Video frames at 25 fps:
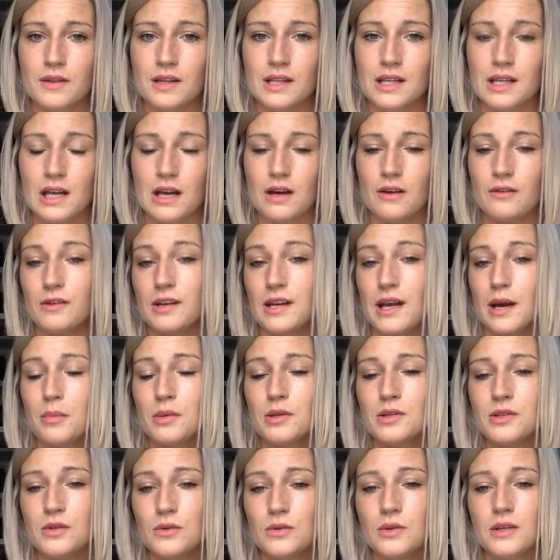an
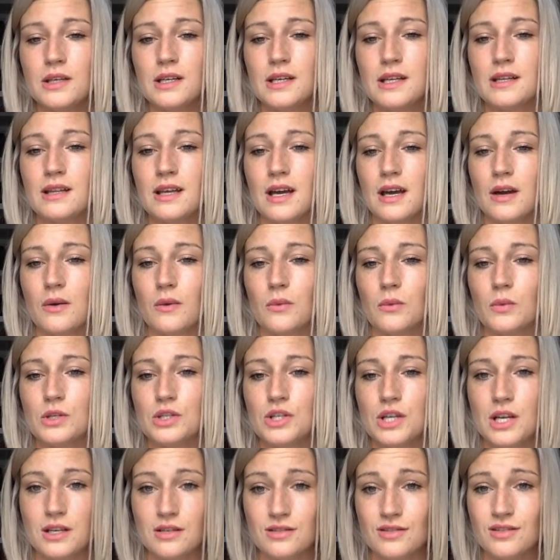opportunity that would
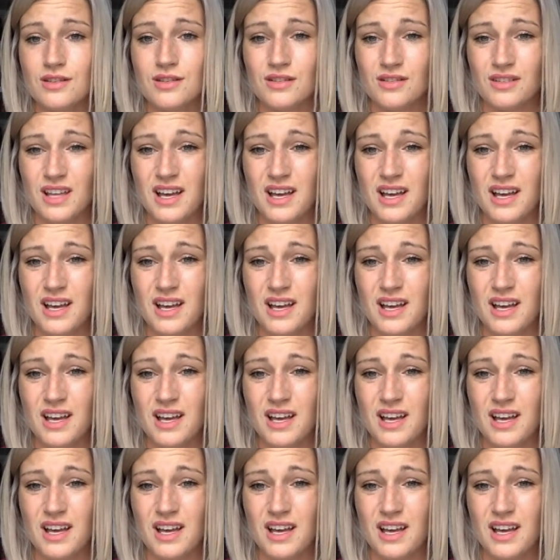change their